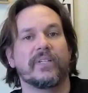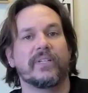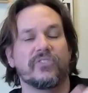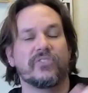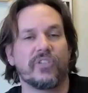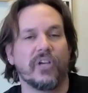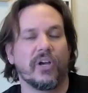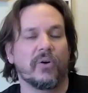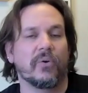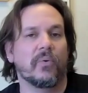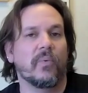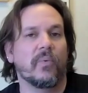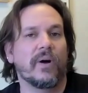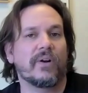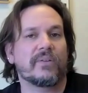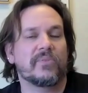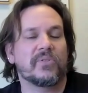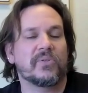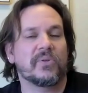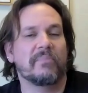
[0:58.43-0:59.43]
So,
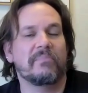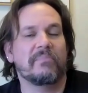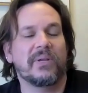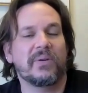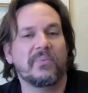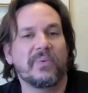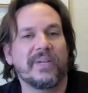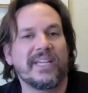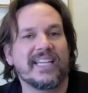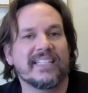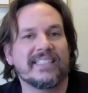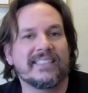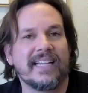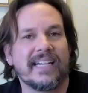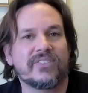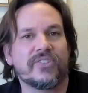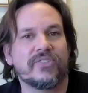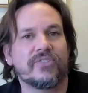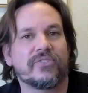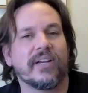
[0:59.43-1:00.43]
welcome to a midweek
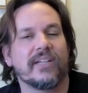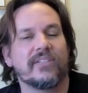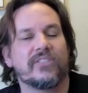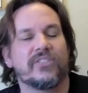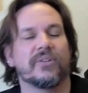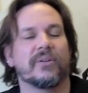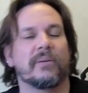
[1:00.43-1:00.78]
desk stretch,